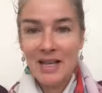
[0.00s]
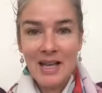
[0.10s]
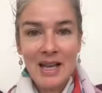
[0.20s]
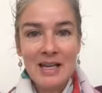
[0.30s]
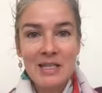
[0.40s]

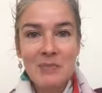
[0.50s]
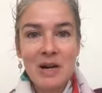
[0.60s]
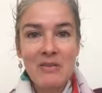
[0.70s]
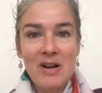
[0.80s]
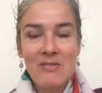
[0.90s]
And as
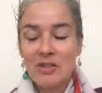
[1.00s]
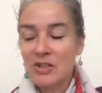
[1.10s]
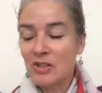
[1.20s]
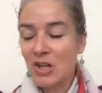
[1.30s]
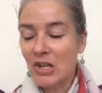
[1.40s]
Bhairava
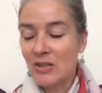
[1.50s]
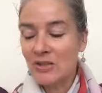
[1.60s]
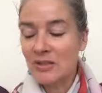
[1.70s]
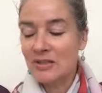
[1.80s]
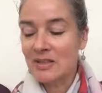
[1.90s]

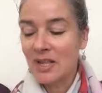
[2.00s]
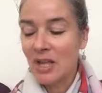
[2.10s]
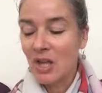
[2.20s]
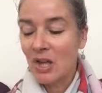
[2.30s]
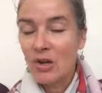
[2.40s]
concludes,
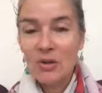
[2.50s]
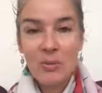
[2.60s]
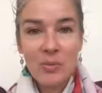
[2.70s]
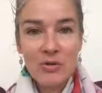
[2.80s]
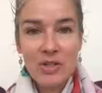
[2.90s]
look
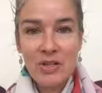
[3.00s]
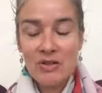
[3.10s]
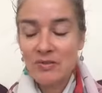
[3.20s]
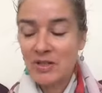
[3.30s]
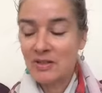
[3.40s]
upon the
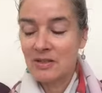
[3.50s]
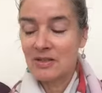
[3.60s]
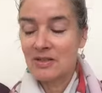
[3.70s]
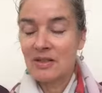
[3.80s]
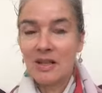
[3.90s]

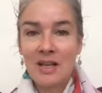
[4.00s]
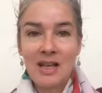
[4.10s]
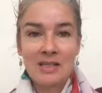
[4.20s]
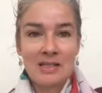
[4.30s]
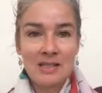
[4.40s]
universe
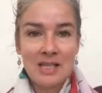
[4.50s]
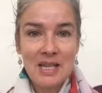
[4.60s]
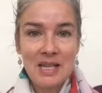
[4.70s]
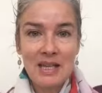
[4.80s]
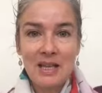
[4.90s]
and
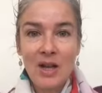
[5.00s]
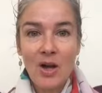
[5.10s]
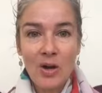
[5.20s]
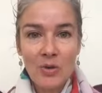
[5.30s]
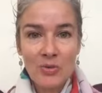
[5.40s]
see
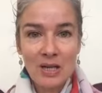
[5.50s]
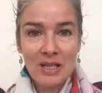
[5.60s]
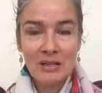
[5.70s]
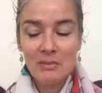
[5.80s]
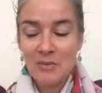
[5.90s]

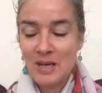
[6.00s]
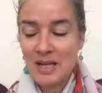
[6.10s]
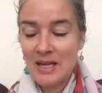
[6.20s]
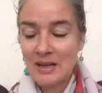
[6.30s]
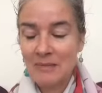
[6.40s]
only me.